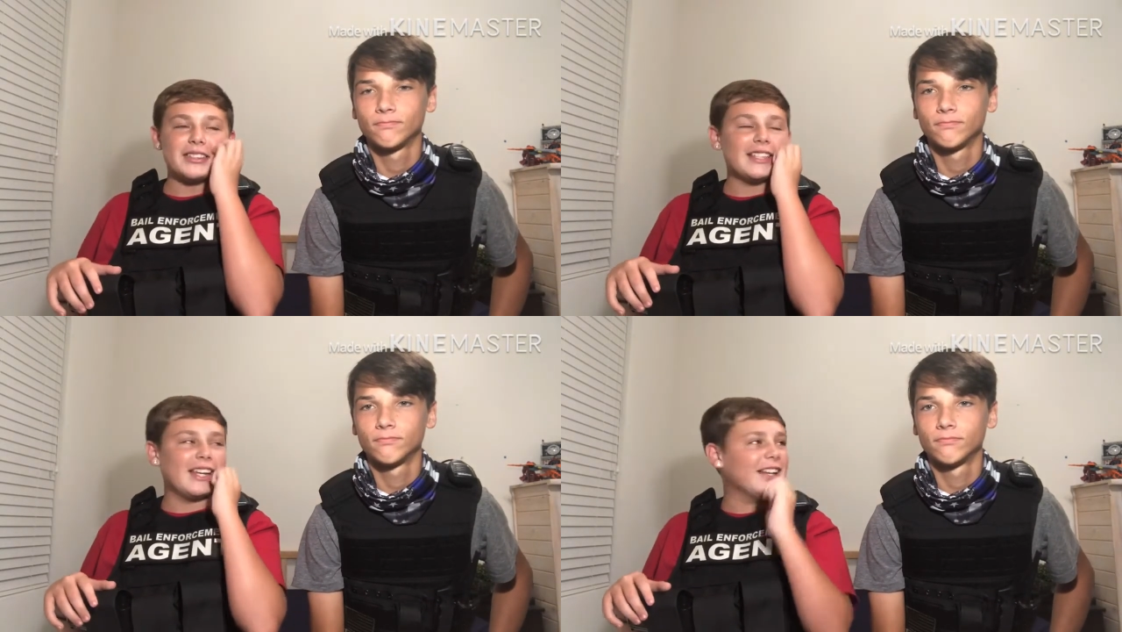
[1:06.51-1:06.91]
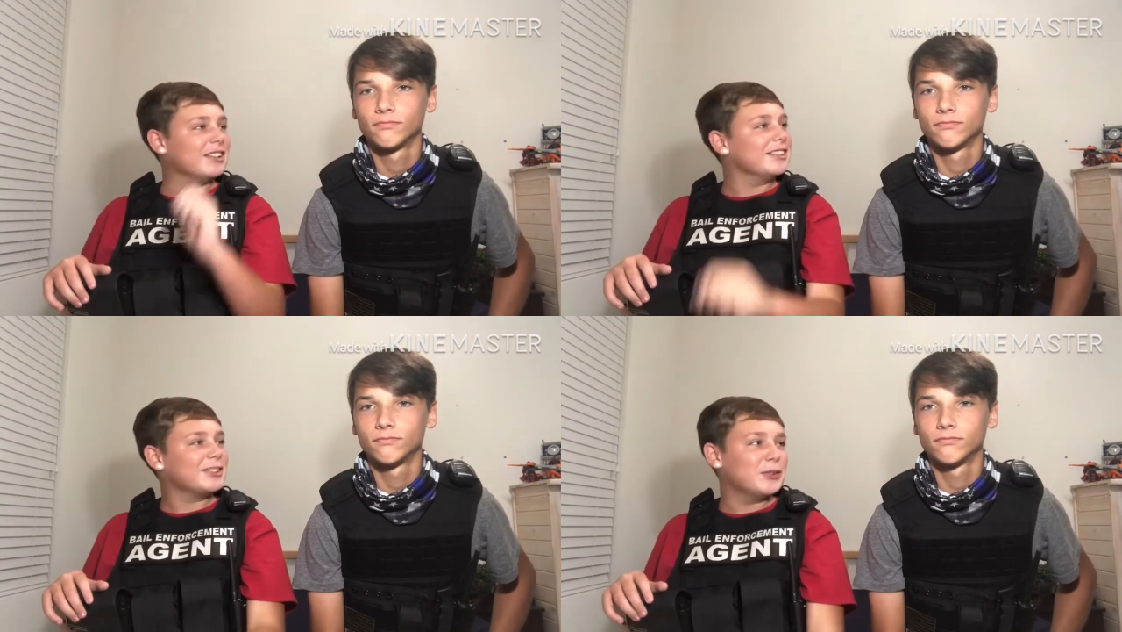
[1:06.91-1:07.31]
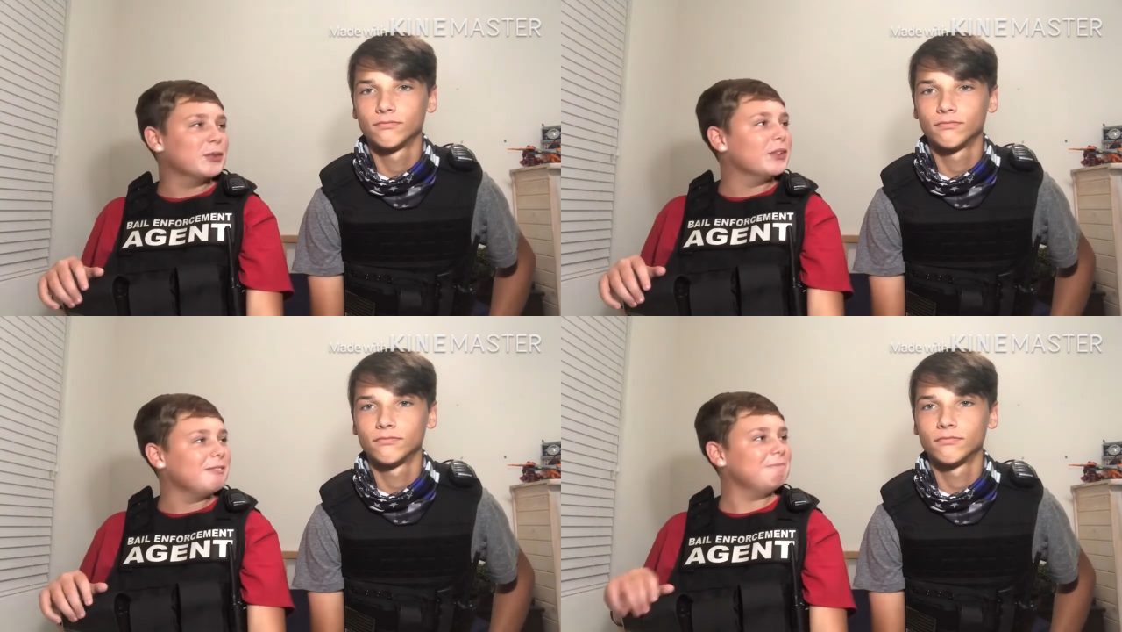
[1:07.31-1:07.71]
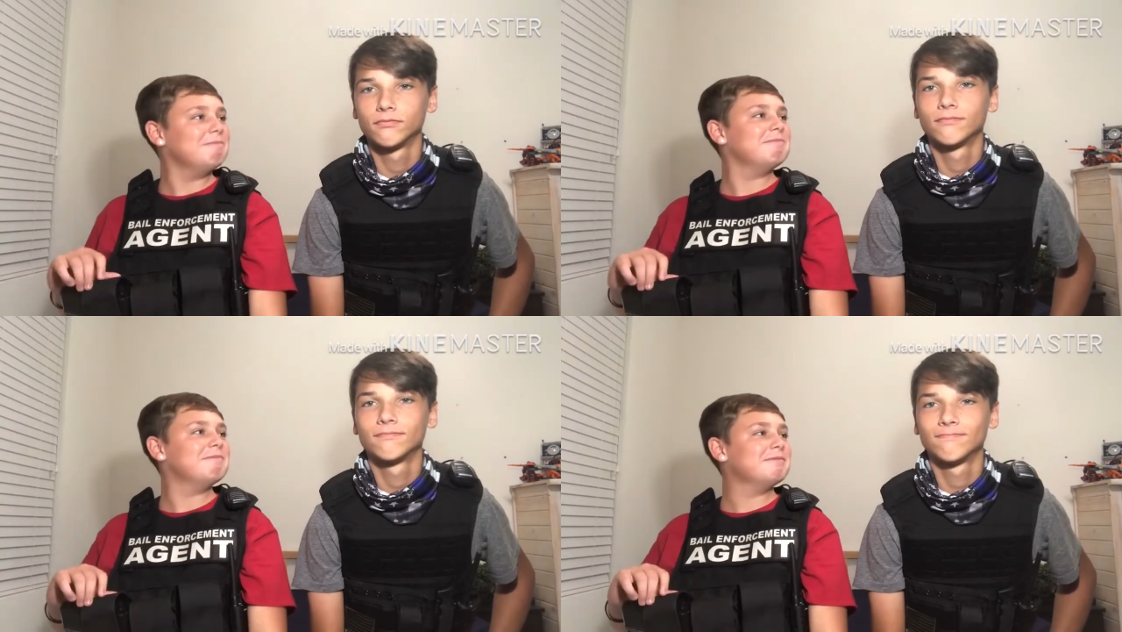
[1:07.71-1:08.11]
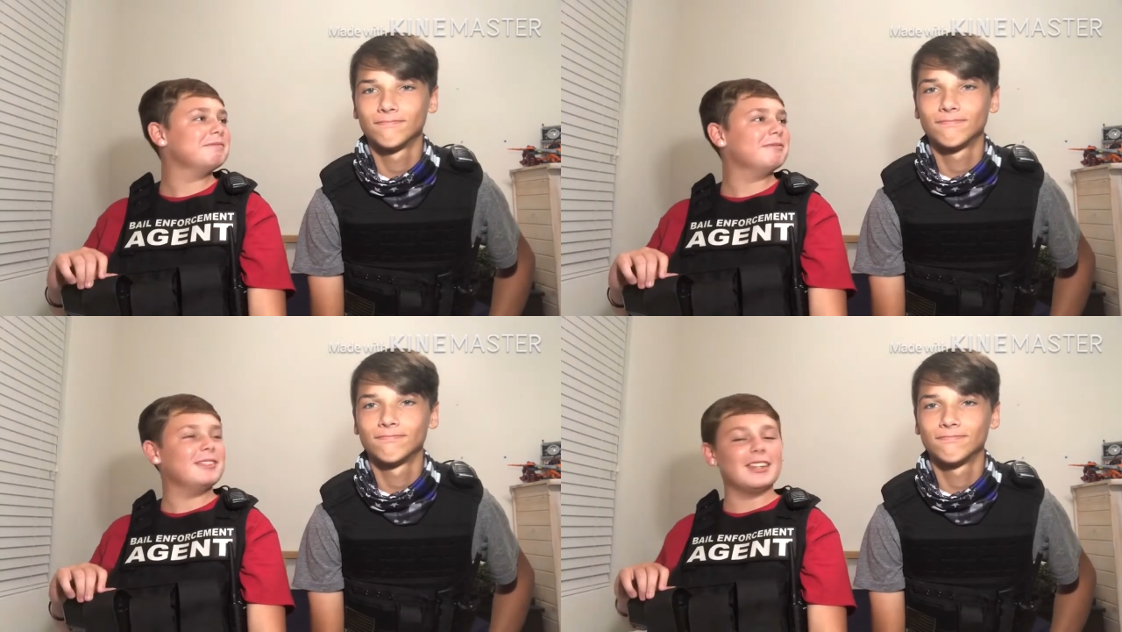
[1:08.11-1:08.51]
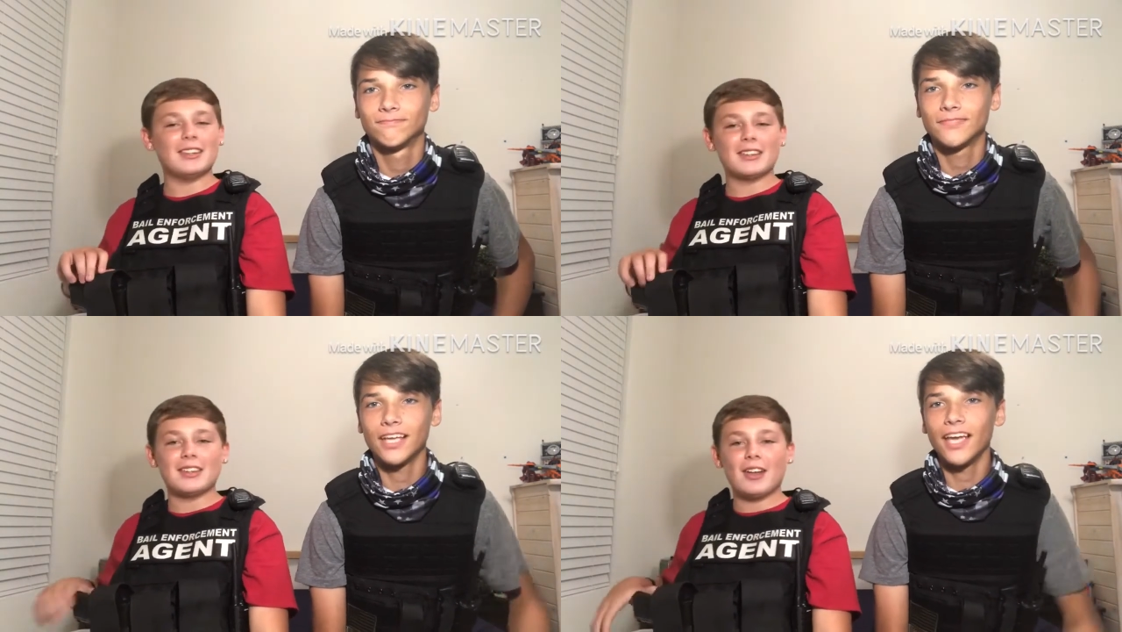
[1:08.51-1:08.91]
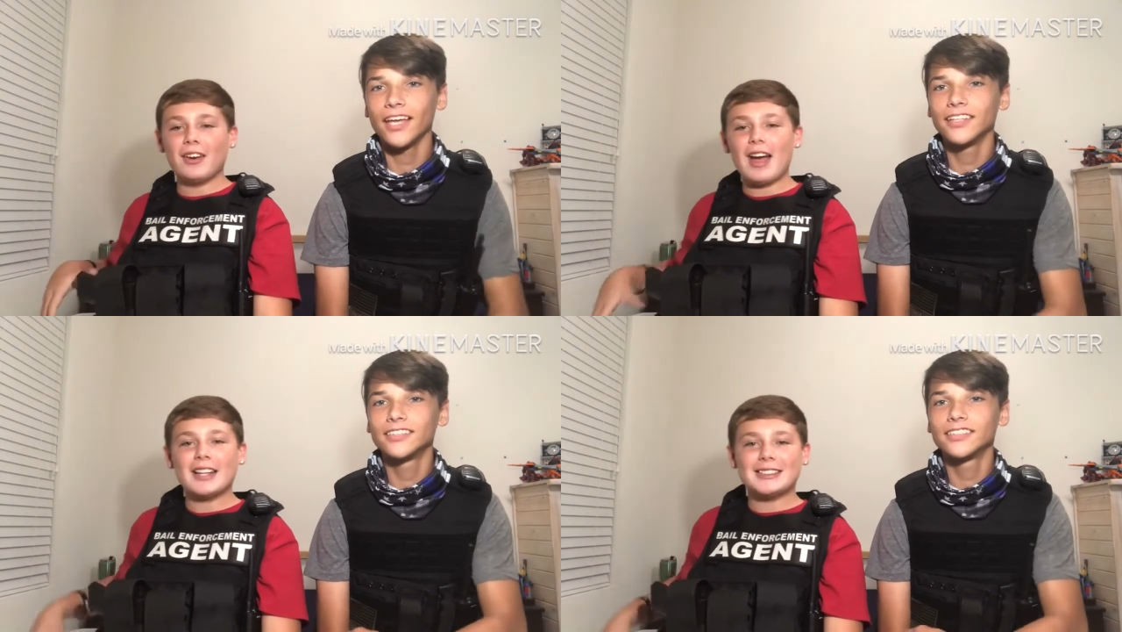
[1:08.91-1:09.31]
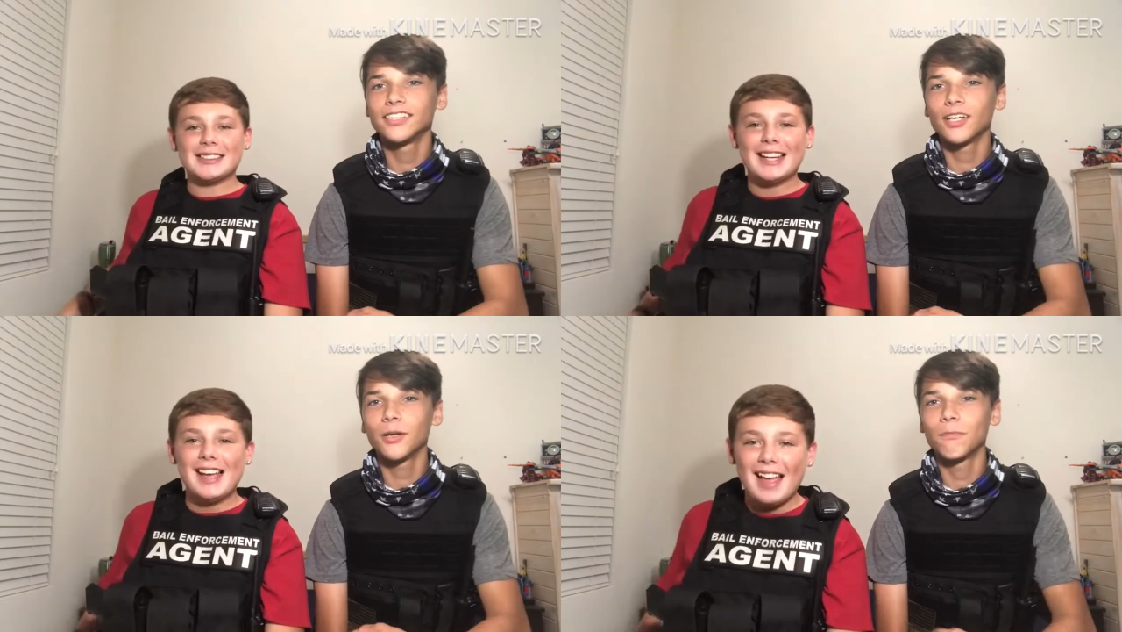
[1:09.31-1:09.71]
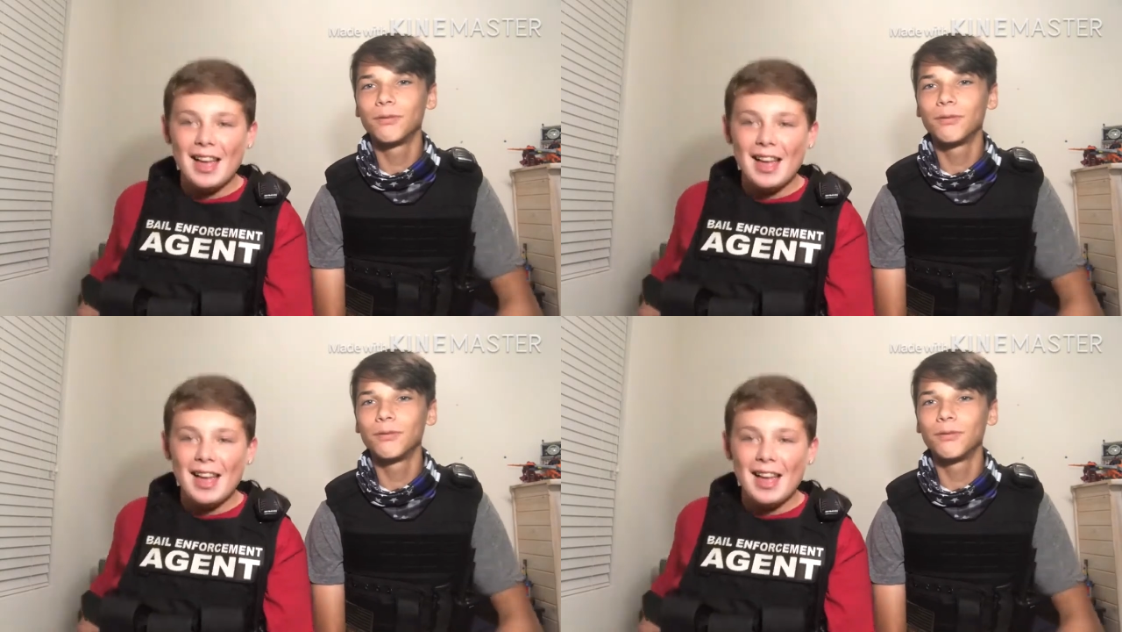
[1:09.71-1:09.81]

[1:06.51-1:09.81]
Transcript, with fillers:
Speaker 1: standing on a stool to look taller. And actually, sitting on a